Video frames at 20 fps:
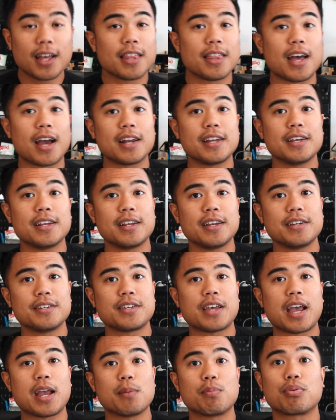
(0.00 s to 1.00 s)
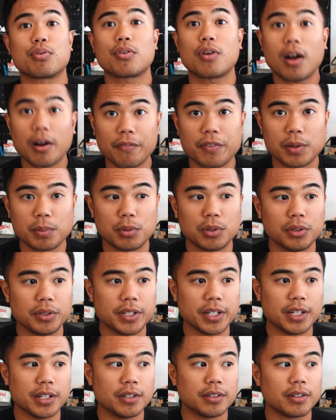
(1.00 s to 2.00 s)
that it is a profitable
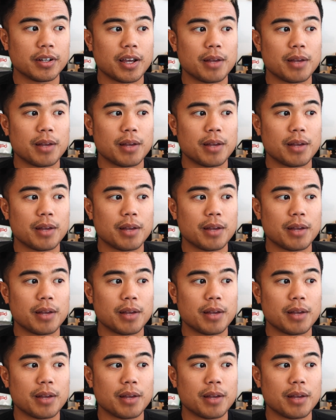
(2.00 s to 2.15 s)
deal,